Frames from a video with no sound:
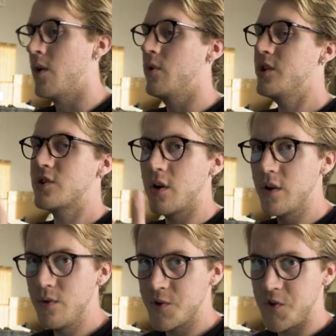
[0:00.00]
When you start
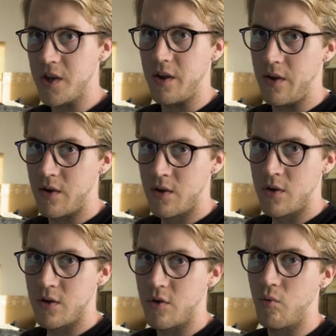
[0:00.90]
a new scene,
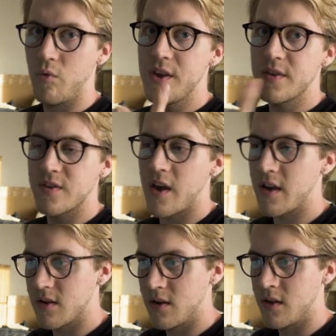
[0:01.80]
you
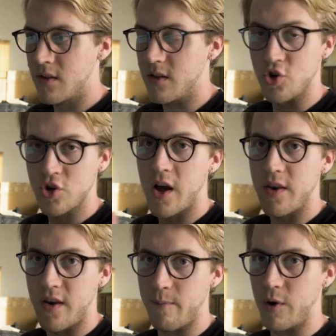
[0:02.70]
reset the
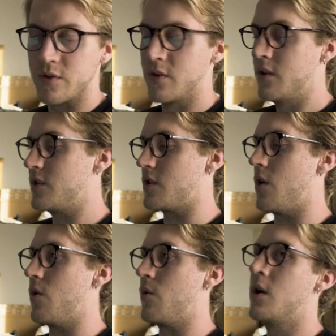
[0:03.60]
shot numbers.
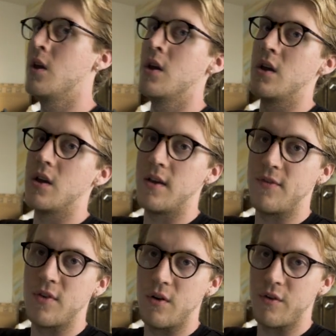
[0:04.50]
So
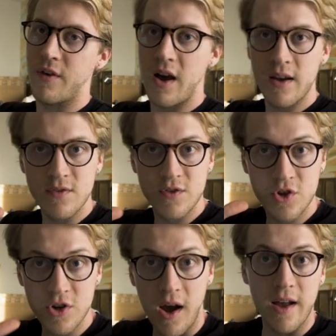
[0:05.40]
if there's five
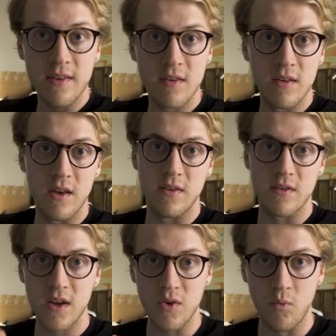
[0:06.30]
shots in
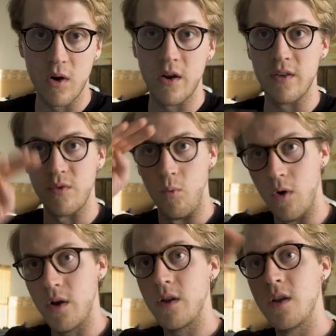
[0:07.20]
scene one, it's
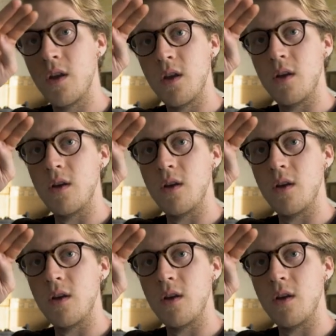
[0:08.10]
one,